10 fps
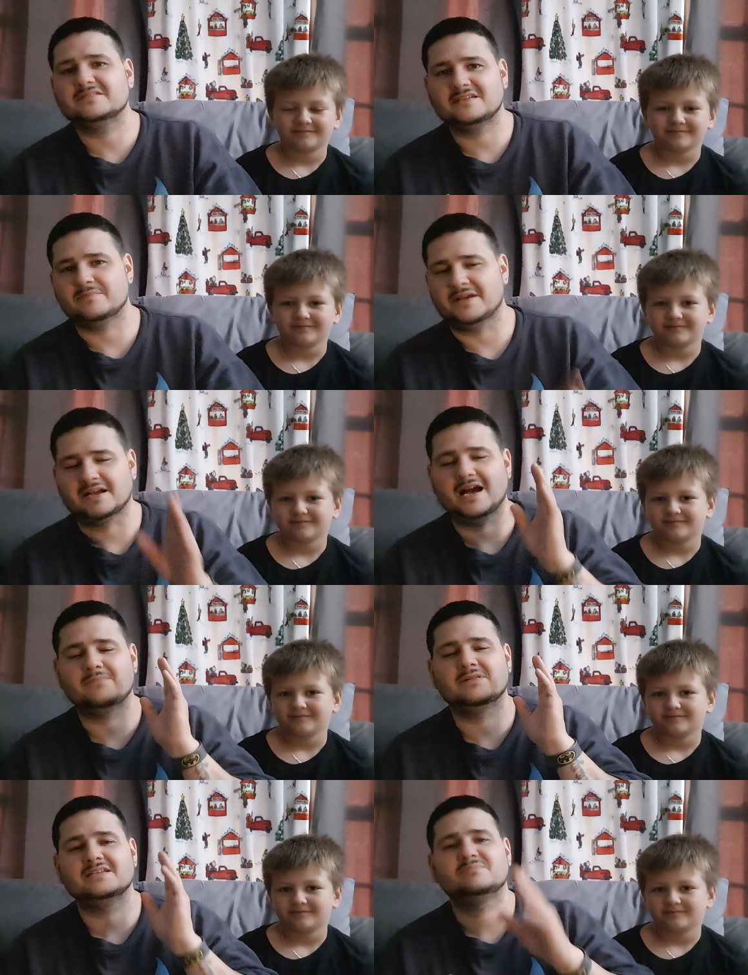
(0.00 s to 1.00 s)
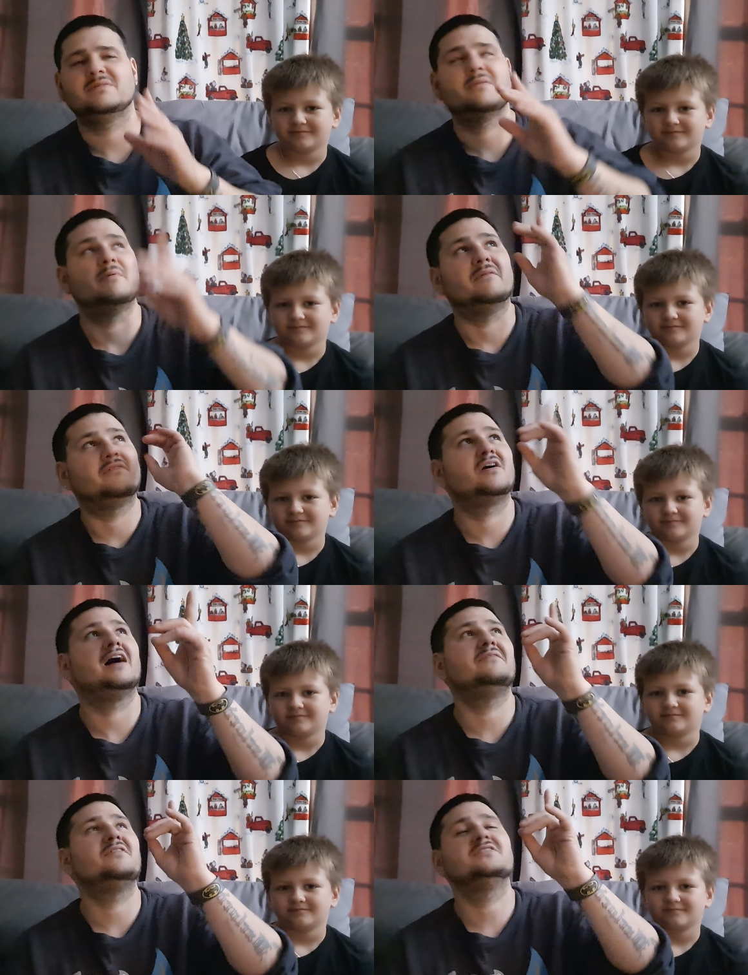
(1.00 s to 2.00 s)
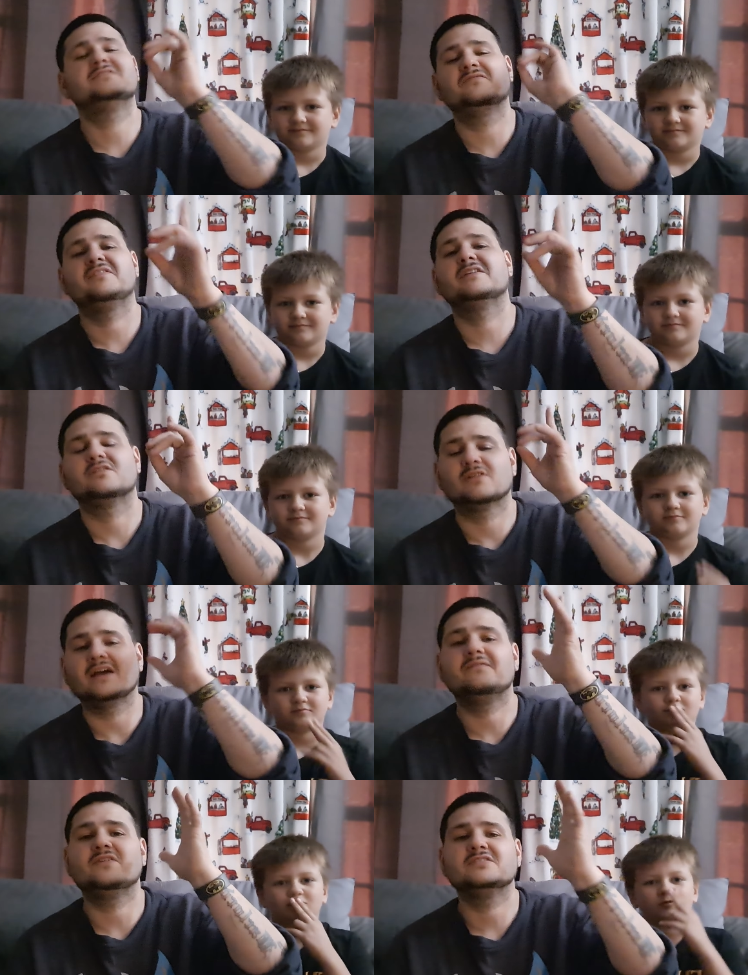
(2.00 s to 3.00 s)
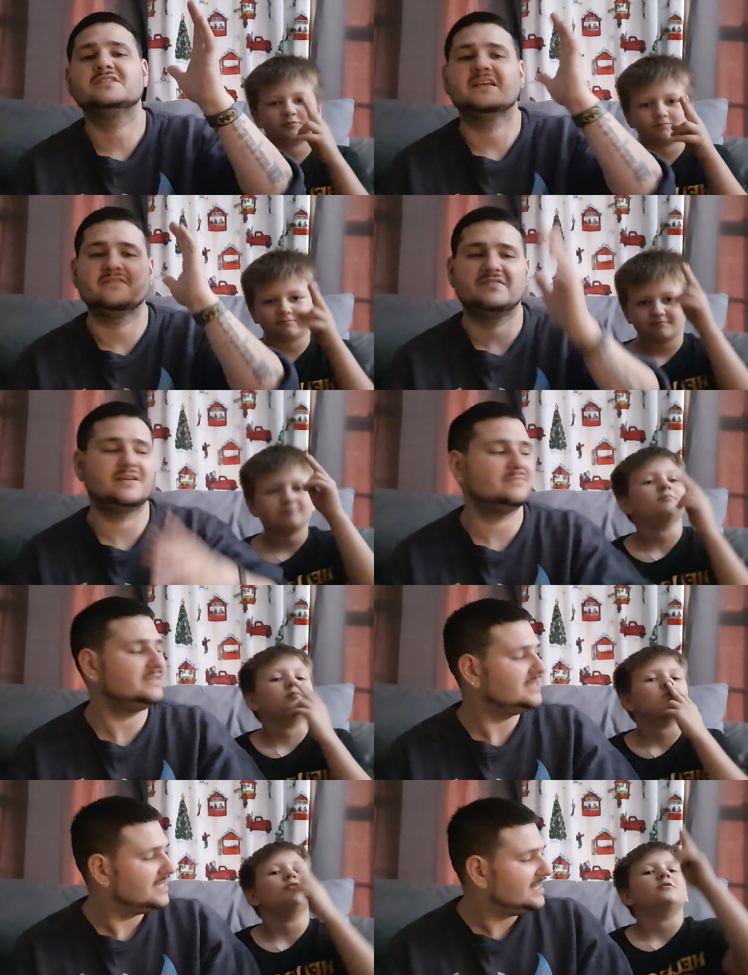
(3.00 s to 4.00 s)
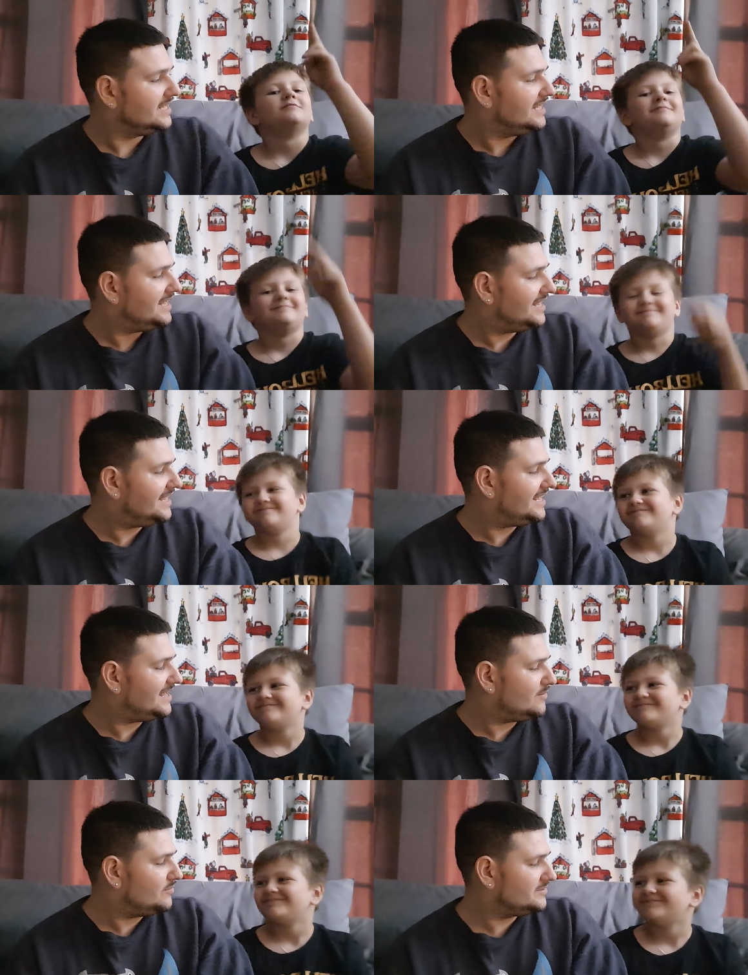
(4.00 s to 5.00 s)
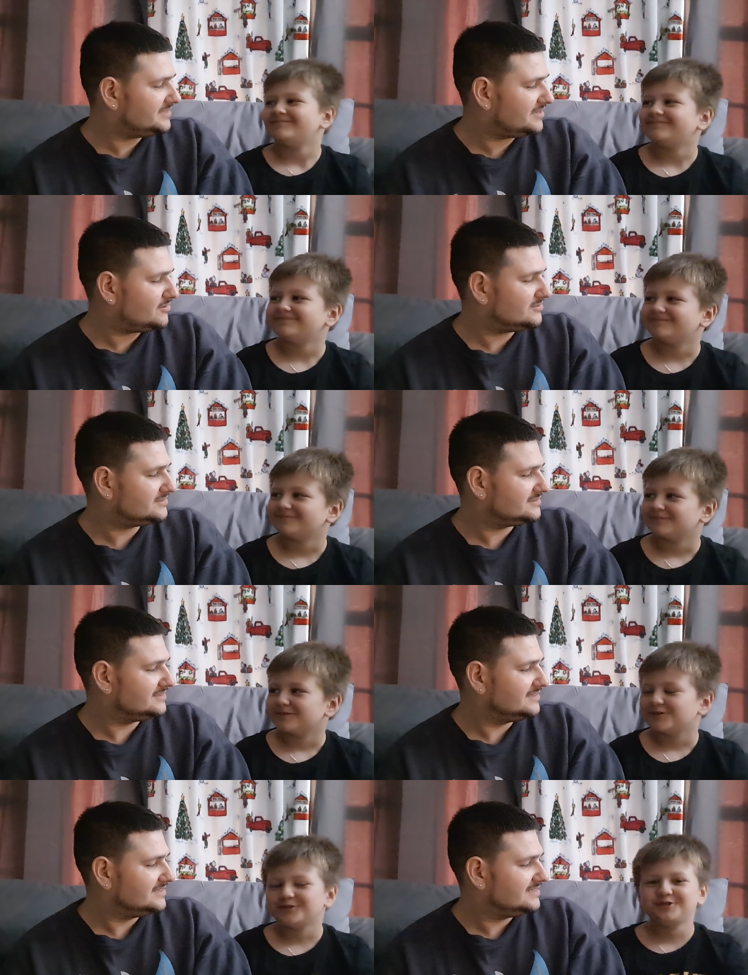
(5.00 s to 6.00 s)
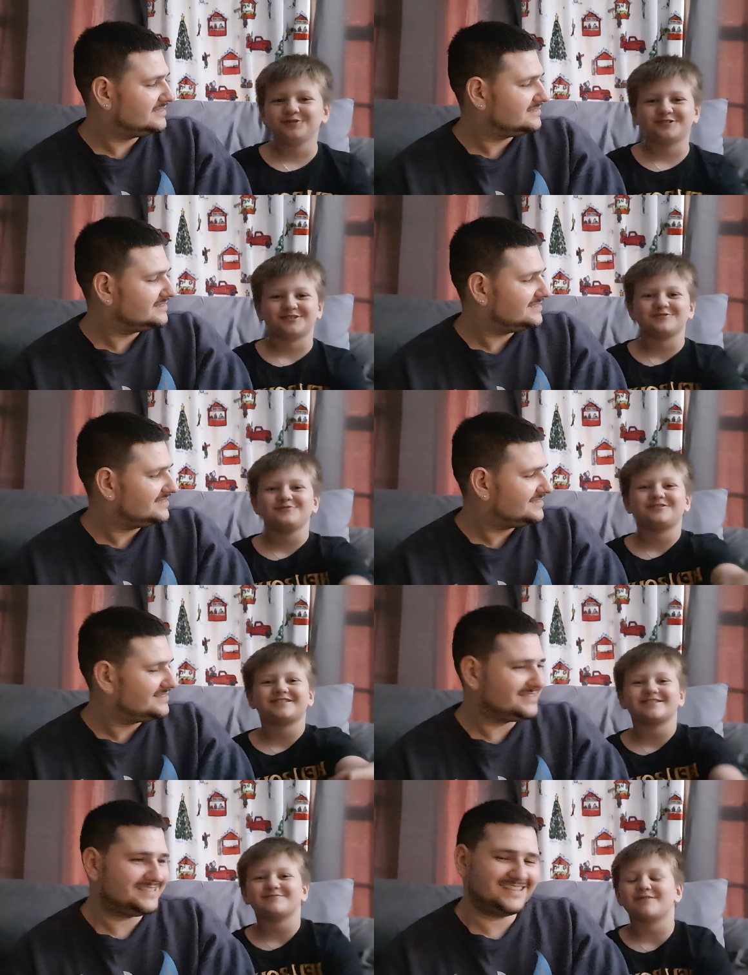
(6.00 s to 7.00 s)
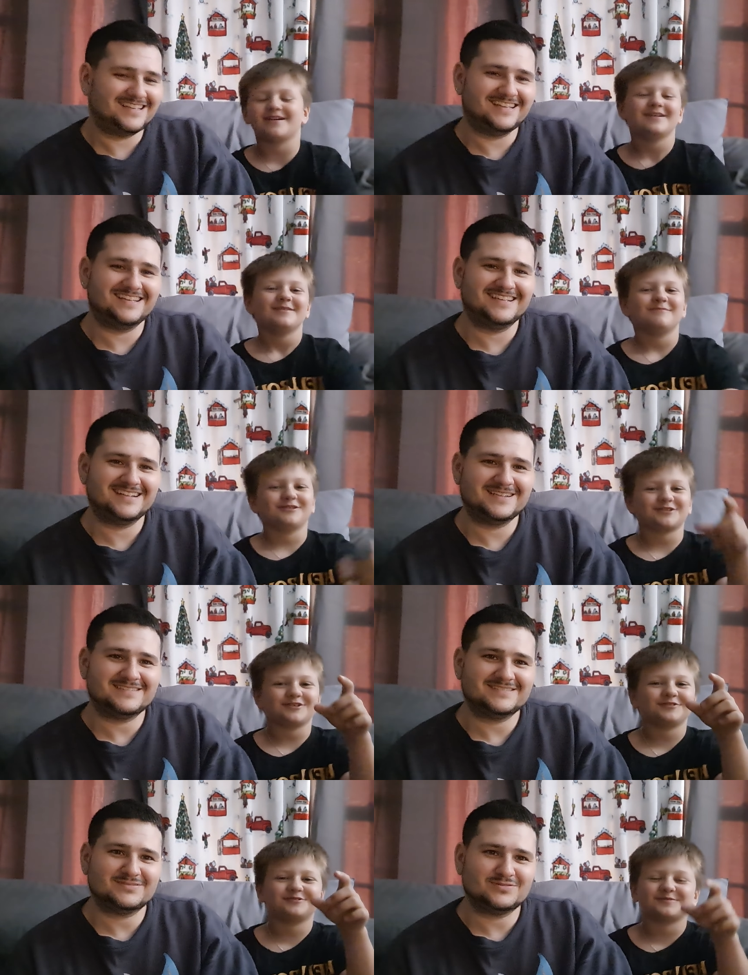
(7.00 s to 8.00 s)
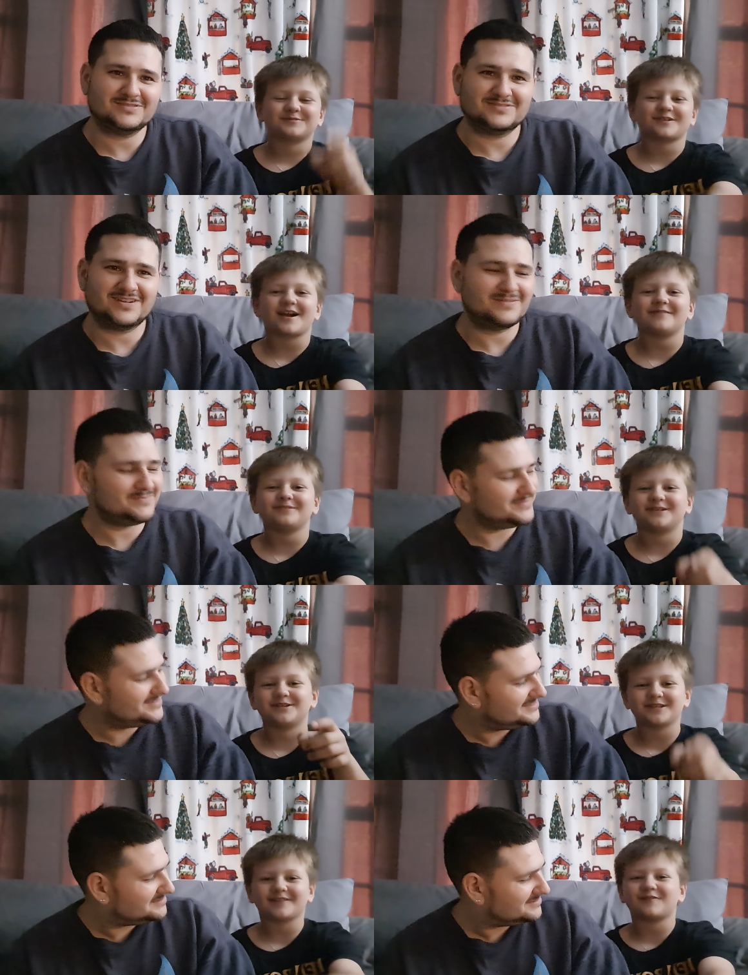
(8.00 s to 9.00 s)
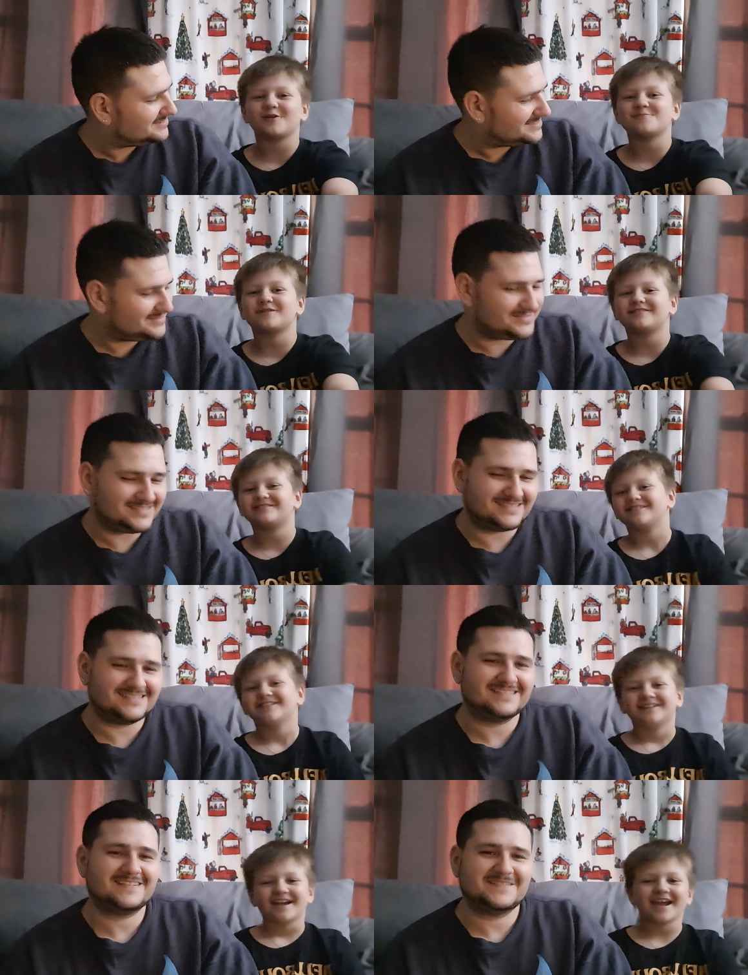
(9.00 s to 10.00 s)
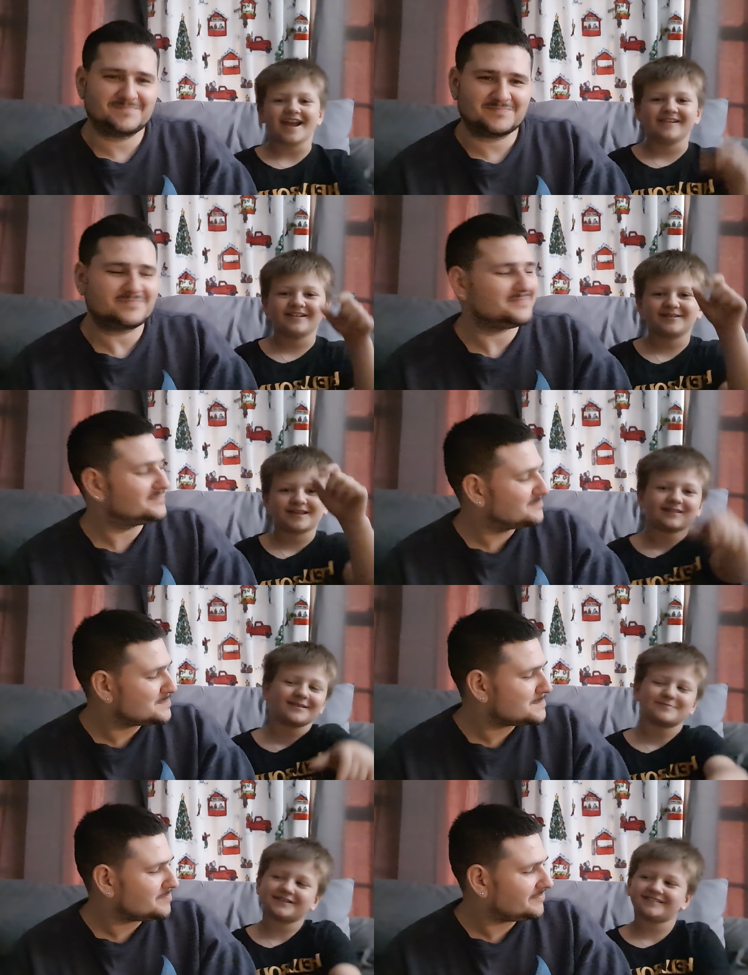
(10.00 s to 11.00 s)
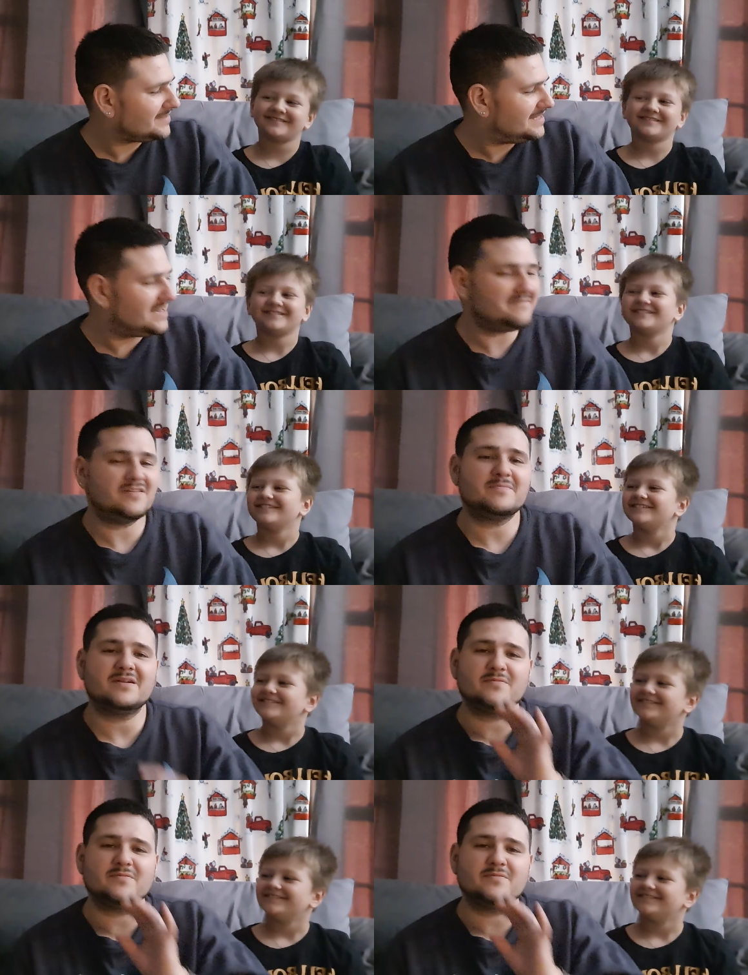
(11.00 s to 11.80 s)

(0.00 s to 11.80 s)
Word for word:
Speaker 1: to say, man, God bless, man, God first and family, you know, God first and family. And what do we say, Colston?
Speaker 2: Deuces, deuces, but make sure you subscribe and hit that follow button and hit that like button. And
Speaker 1: everybody,